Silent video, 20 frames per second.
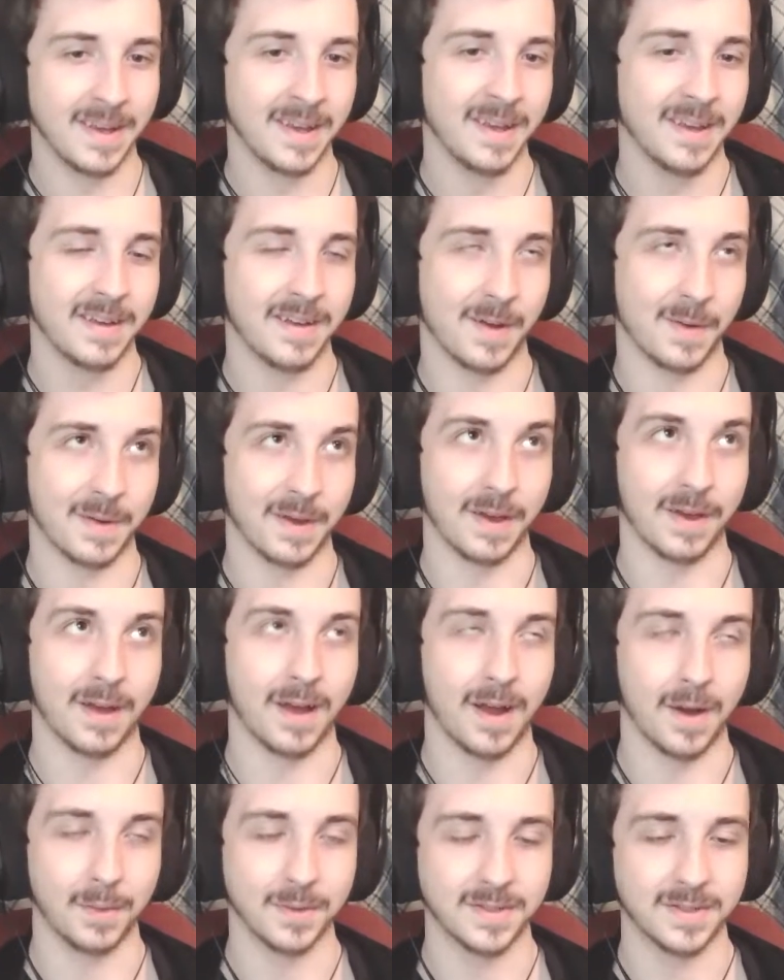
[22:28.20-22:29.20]
Okay,
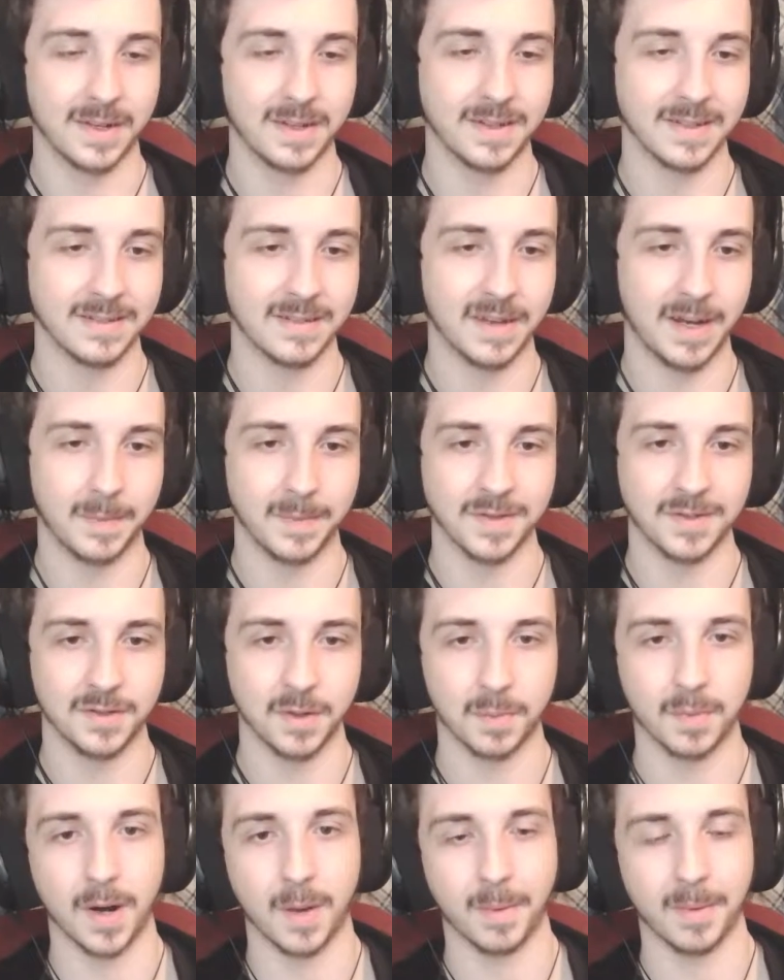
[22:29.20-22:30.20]
I will say that Sam is
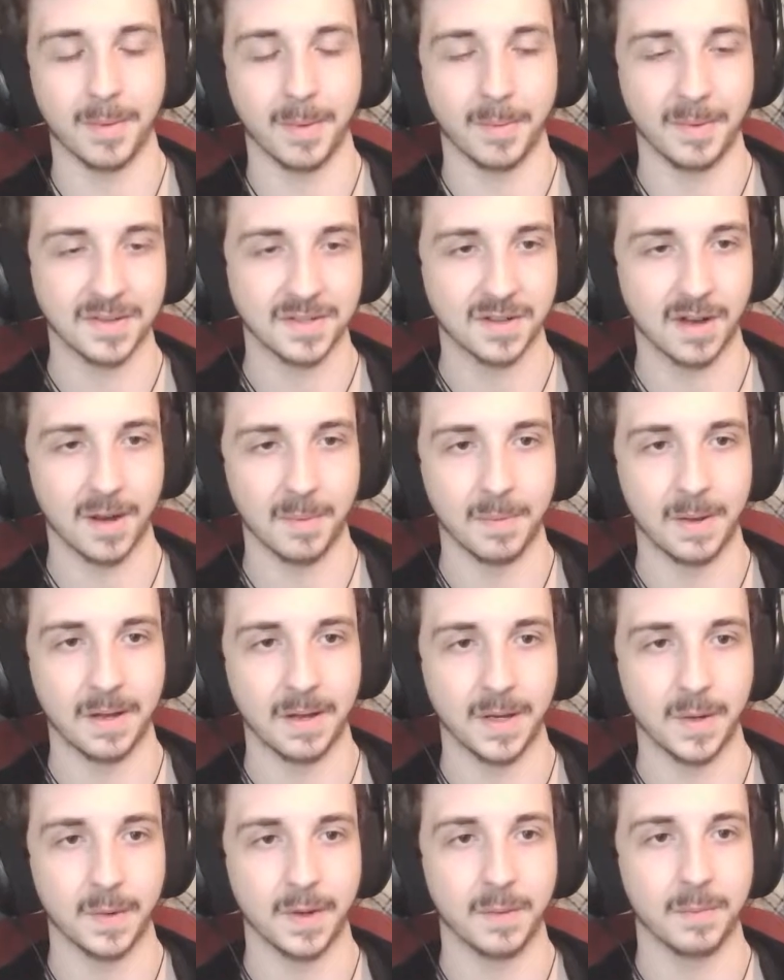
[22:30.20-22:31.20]
still probably my best combat
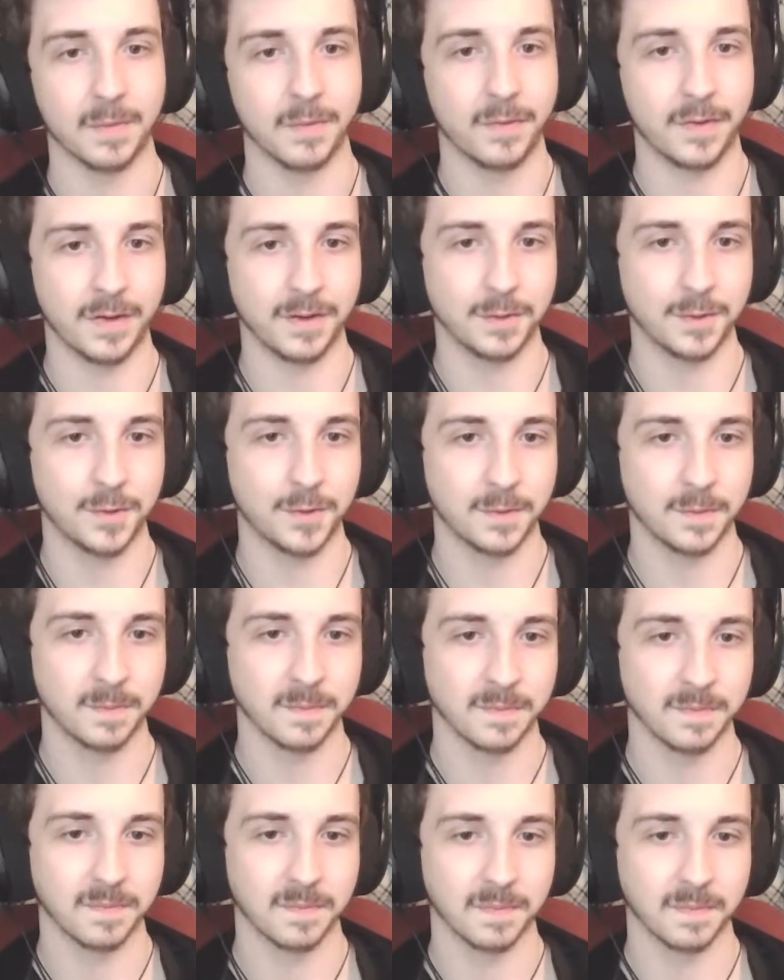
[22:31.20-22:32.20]
unit, but Finch
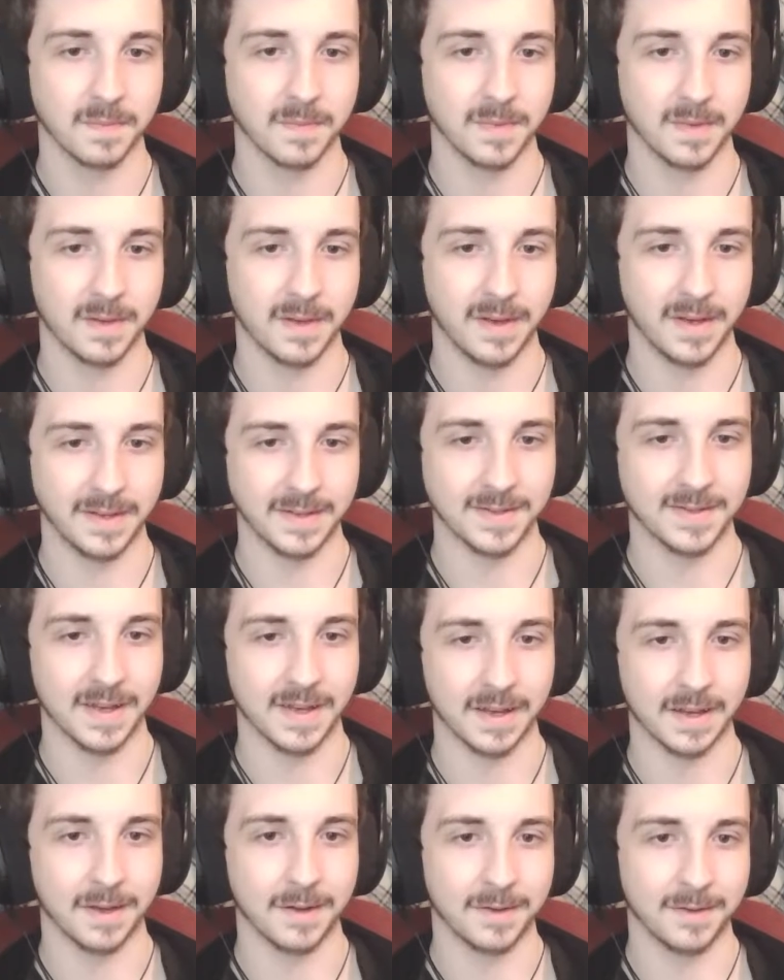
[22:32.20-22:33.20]
is
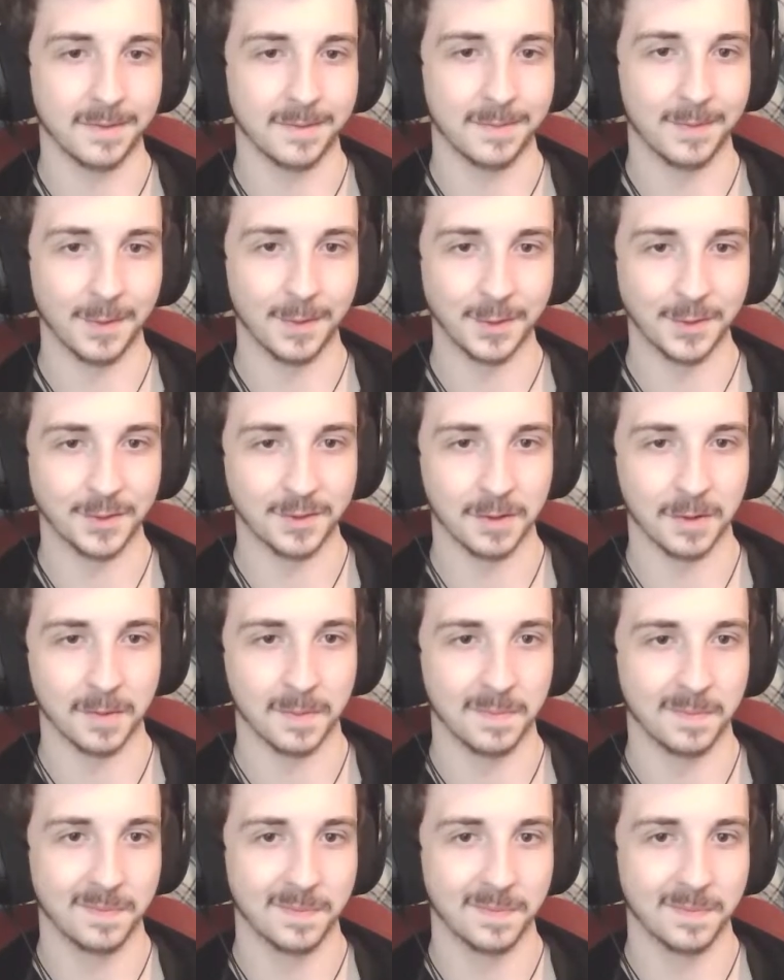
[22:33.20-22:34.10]
second, for sure.